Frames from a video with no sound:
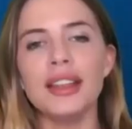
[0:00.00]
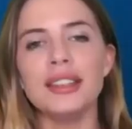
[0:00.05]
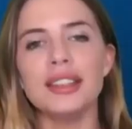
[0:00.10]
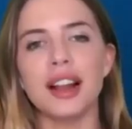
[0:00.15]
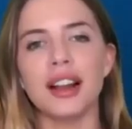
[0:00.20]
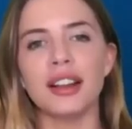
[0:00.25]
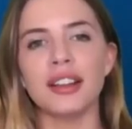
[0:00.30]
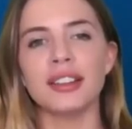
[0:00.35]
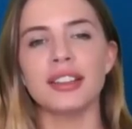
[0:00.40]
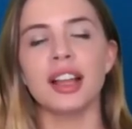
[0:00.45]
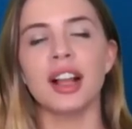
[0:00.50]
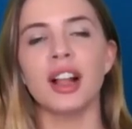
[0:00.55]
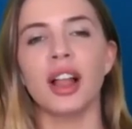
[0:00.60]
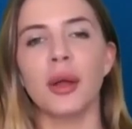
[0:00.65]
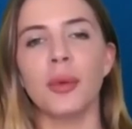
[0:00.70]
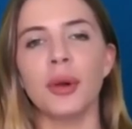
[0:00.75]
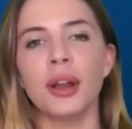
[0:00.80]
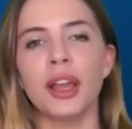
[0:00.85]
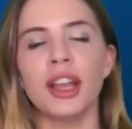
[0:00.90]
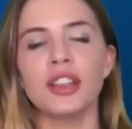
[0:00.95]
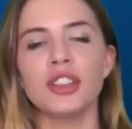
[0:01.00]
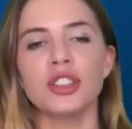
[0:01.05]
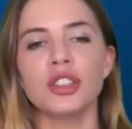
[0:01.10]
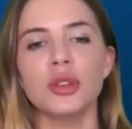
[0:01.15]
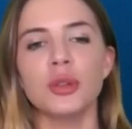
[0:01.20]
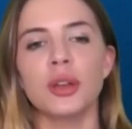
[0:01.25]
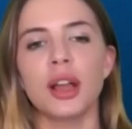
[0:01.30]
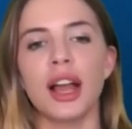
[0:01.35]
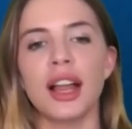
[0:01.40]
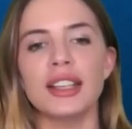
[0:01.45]
Ed Donatell, I want to ask
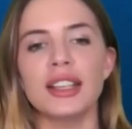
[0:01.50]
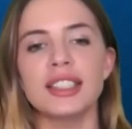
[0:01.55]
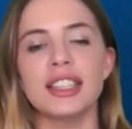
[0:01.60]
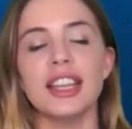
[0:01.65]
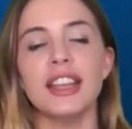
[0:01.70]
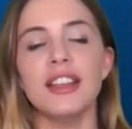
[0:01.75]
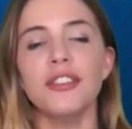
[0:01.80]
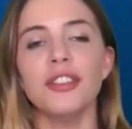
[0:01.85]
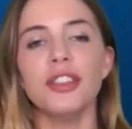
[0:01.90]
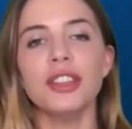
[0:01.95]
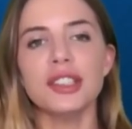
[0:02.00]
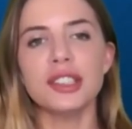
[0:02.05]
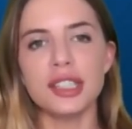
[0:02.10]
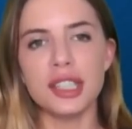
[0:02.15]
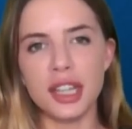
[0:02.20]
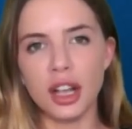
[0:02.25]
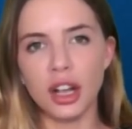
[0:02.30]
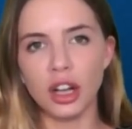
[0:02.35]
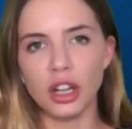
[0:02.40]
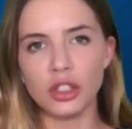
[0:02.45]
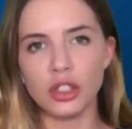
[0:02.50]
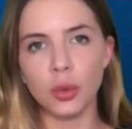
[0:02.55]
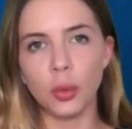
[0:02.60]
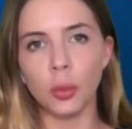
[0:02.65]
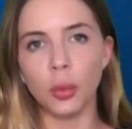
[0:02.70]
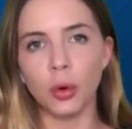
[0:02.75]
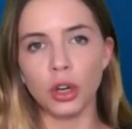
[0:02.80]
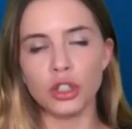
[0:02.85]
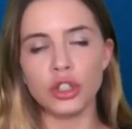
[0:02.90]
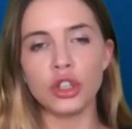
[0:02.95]
you guys, if the Seahawks
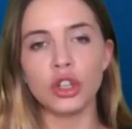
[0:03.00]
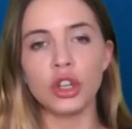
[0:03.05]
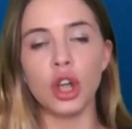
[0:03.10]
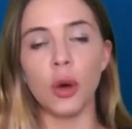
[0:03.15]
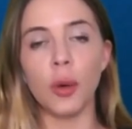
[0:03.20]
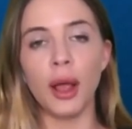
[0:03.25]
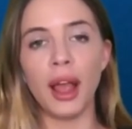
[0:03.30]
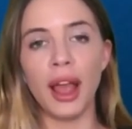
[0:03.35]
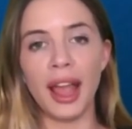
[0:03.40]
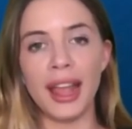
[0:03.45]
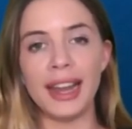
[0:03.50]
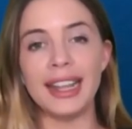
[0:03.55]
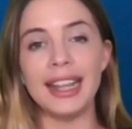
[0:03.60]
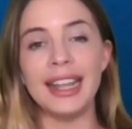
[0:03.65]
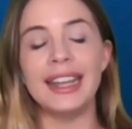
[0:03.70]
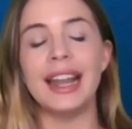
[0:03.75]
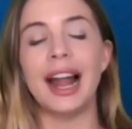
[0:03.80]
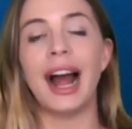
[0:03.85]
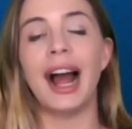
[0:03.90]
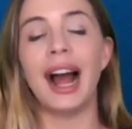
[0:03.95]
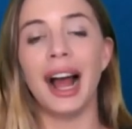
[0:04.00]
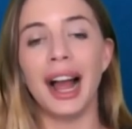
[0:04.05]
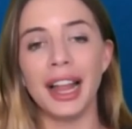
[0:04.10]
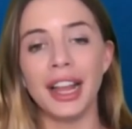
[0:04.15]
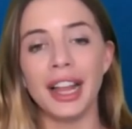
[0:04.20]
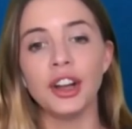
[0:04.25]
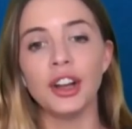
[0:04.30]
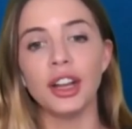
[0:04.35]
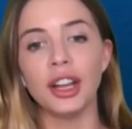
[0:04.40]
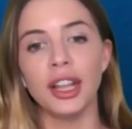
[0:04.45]
were to go ahead and
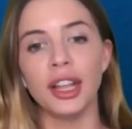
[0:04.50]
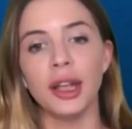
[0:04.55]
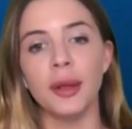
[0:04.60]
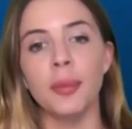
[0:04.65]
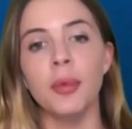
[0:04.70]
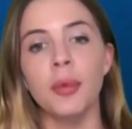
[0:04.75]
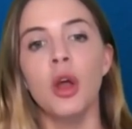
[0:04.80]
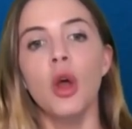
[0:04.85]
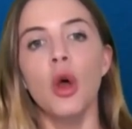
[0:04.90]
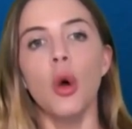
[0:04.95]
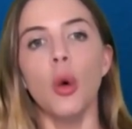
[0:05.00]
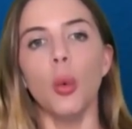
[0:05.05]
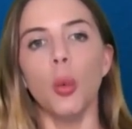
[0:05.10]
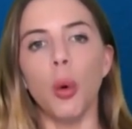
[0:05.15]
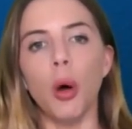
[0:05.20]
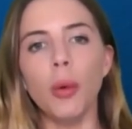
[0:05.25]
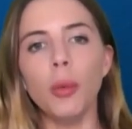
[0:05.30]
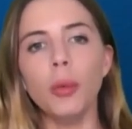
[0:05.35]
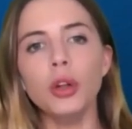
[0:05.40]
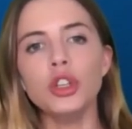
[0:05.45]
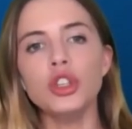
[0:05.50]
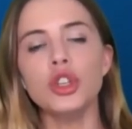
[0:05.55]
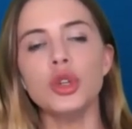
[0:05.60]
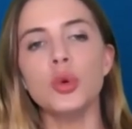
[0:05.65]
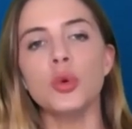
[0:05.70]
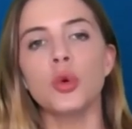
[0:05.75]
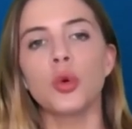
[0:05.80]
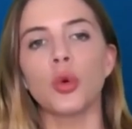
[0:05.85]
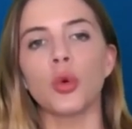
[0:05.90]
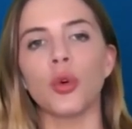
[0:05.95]
hire him, what would
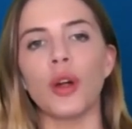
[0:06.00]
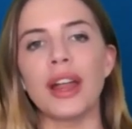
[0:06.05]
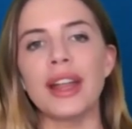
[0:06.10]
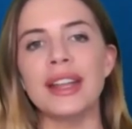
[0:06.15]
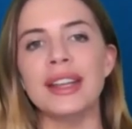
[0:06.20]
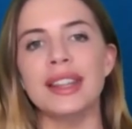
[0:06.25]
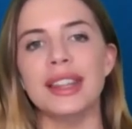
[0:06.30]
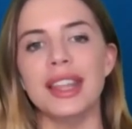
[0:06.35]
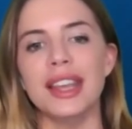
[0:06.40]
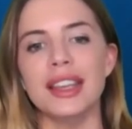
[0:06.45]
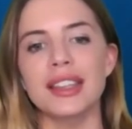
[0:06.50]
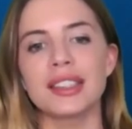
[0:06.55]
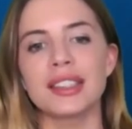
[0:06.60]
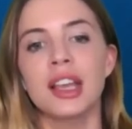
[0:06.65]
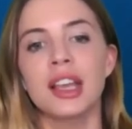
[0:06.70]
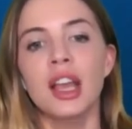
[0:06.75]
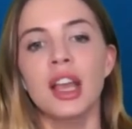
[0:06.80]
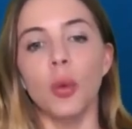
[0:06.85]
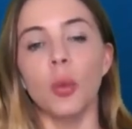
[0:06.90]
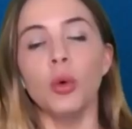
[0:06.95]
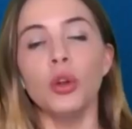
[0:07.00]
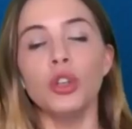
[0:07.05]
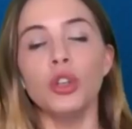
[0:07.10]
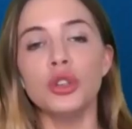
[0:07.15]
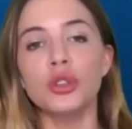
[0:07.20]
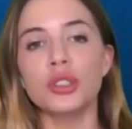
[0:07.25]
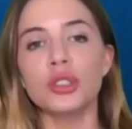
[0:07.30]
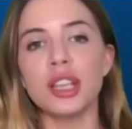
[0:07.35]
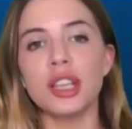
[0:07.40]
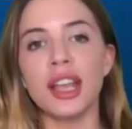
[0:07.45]
you grade this? Would
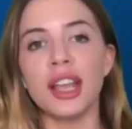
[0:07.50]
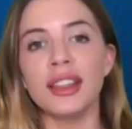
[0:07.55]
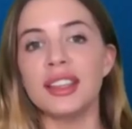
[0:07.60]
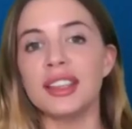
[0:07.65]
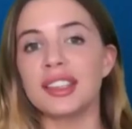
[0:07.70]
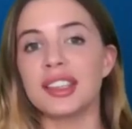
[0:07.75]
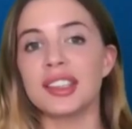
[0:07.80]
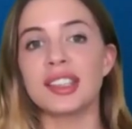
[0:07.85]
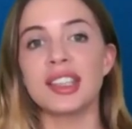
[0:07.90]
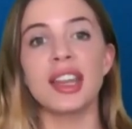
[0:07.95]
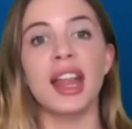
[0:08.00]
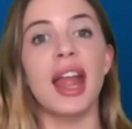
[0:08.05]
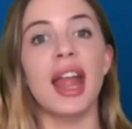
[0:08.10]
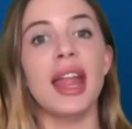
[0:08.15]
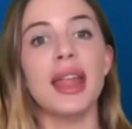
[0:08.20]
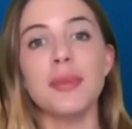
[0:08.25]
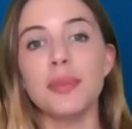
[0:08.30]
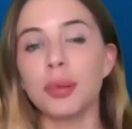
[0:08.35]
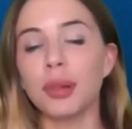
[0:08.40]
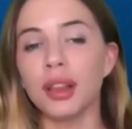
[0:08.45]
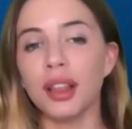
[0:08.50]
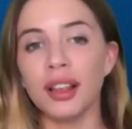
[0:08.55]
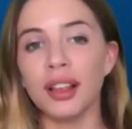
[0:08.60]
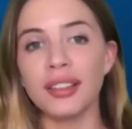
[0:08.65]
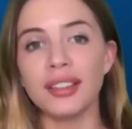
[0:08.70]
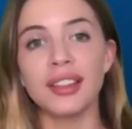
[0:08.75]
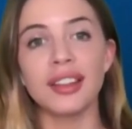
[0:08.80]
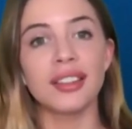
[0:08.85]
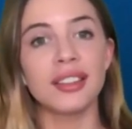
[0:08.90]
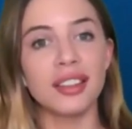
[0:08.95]
you say this is an
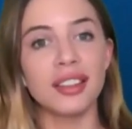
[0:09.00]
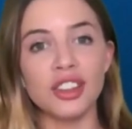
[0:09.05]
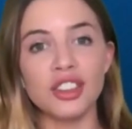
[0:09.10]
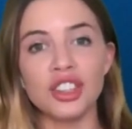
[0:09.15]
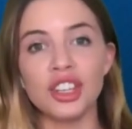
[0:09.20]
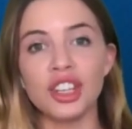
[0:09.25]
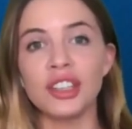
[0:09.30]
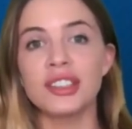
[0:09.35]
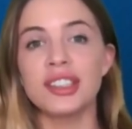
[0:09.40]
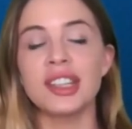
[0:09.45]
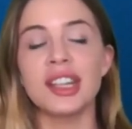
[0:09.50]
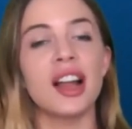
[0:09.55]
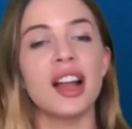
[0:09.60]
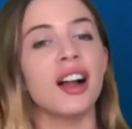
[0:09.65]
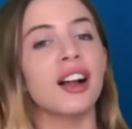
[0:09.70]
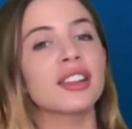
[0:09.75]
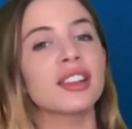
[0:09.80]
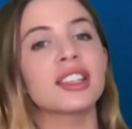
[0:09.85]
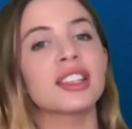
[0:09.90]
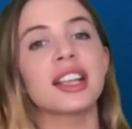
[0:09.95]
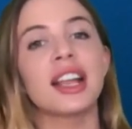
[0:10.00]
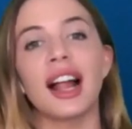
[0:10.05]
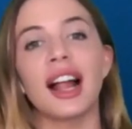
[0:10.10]
A-plus decision, Seahawks